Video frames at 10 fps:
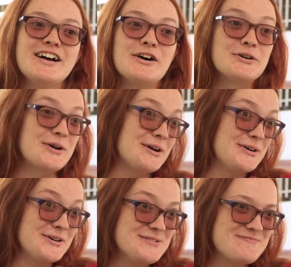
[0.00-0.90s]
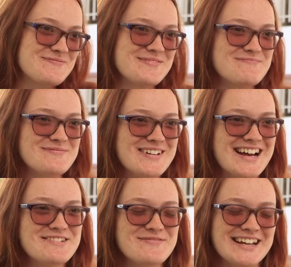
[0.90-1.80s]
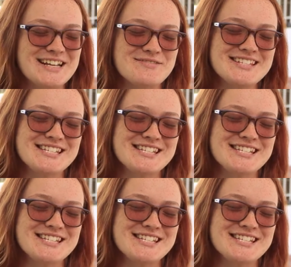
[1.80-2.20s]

Raho. My name is